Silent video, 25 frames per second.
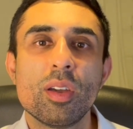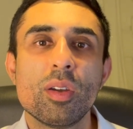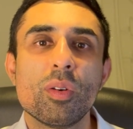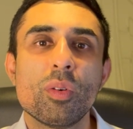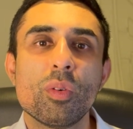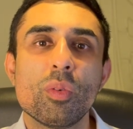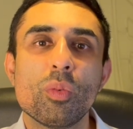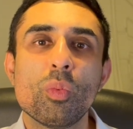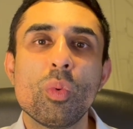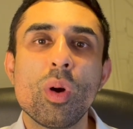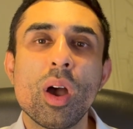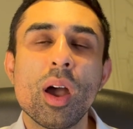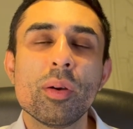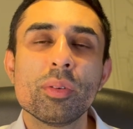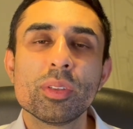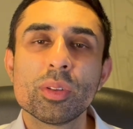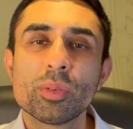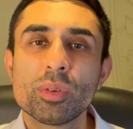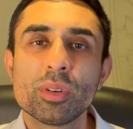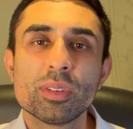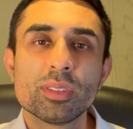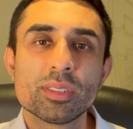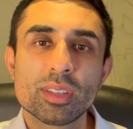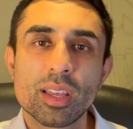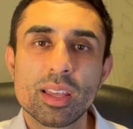Why were the
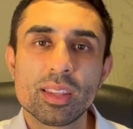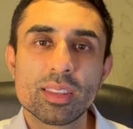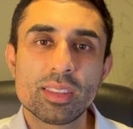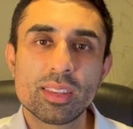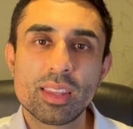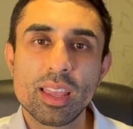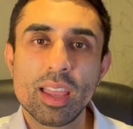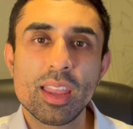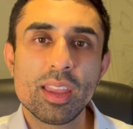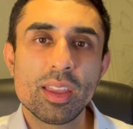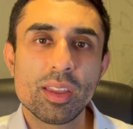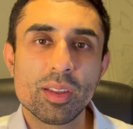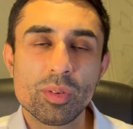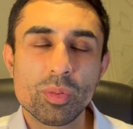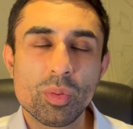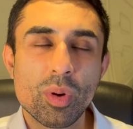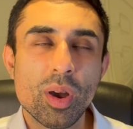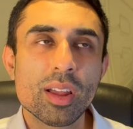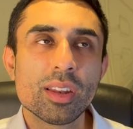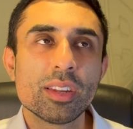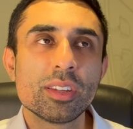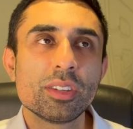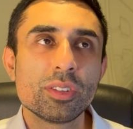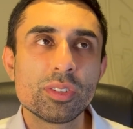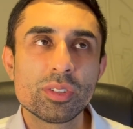ones that
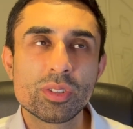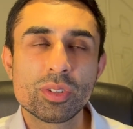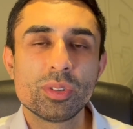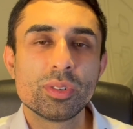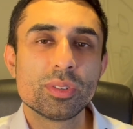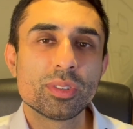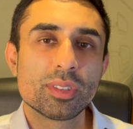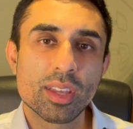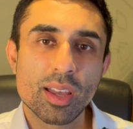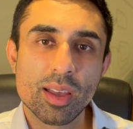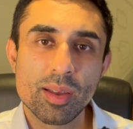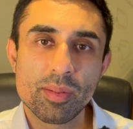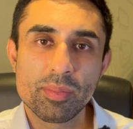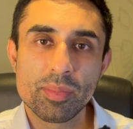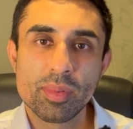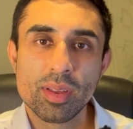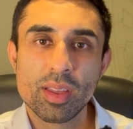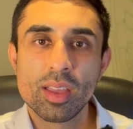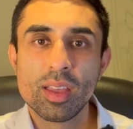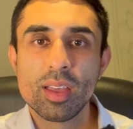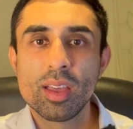why did you choose them?